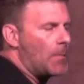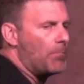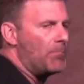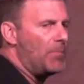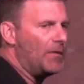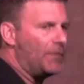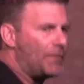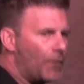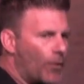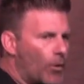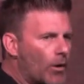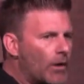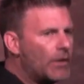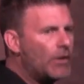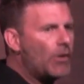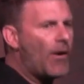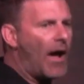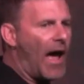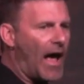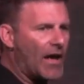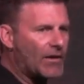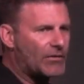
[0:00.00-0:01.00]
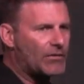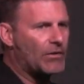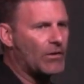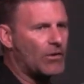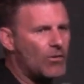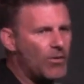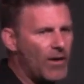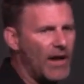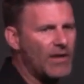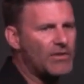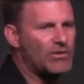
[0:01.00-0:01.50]
Before you ask the
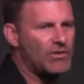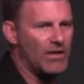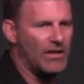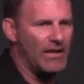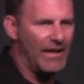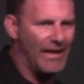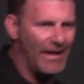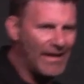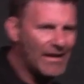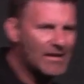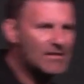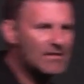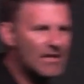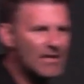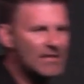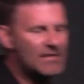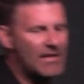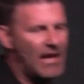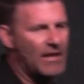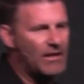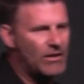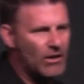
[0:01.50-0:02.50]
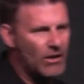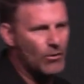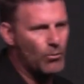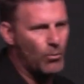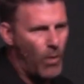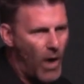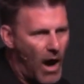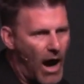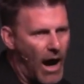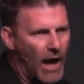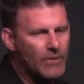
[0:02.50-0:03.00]
question, is this a good
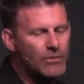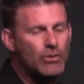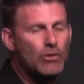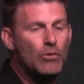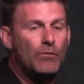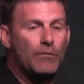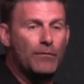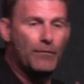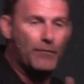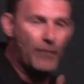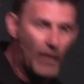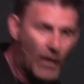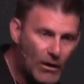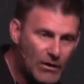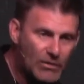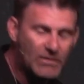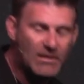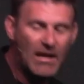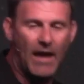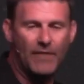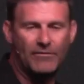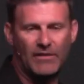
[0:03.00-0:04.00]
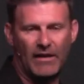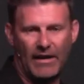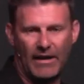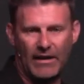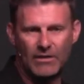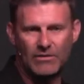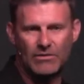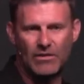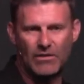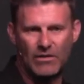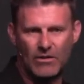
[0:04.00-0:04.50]
watch, you first have to
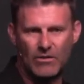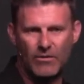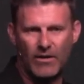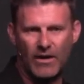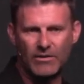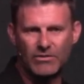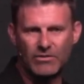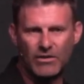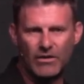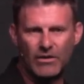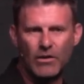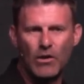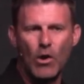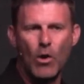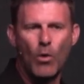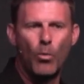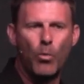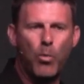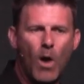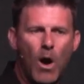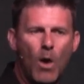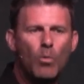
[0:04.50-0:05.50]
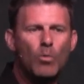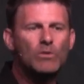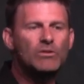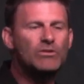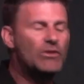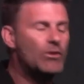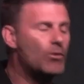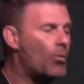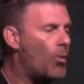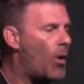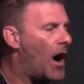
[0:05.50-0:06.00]
answer the question, what was
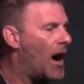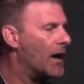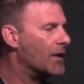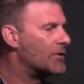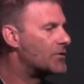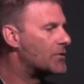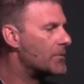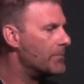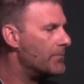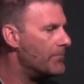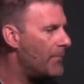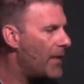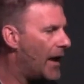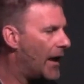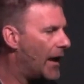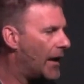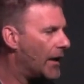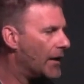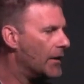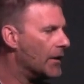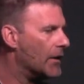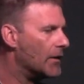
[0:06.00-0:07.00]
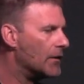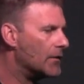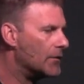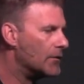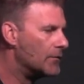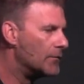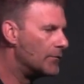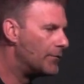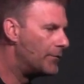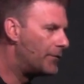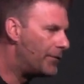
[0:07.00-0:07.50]
the watch made
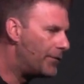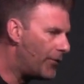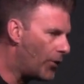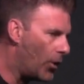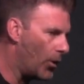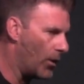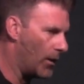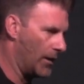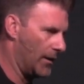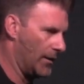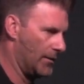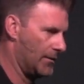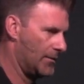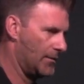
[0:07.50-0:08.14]
for?